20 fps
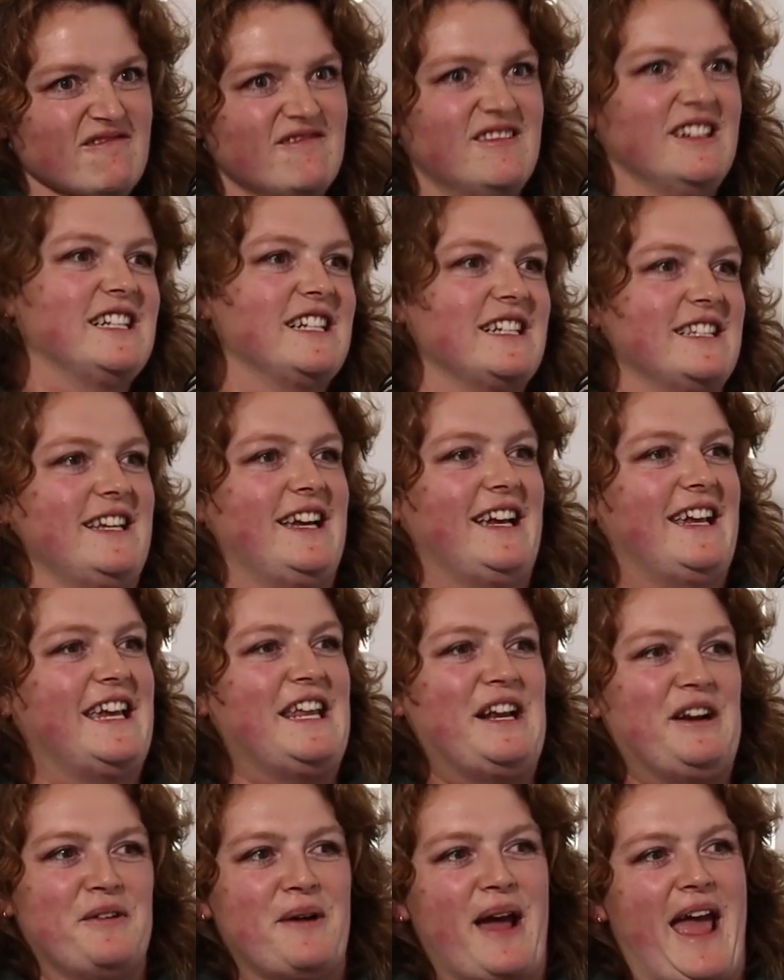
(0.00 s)
and just like
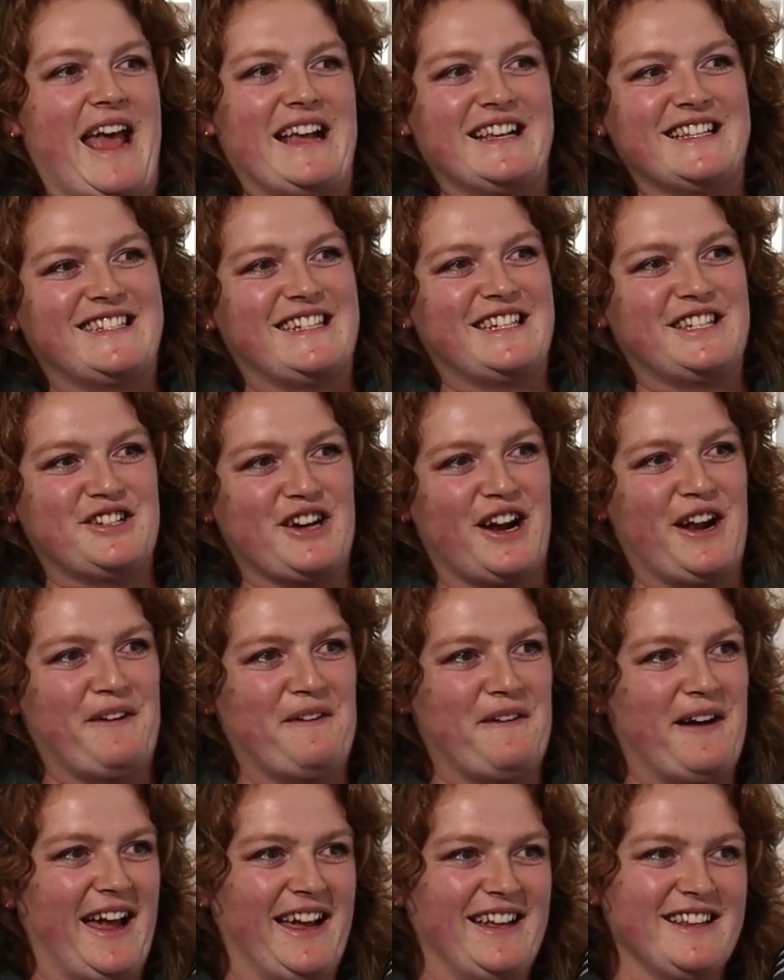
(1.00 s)
get all angsty straight away.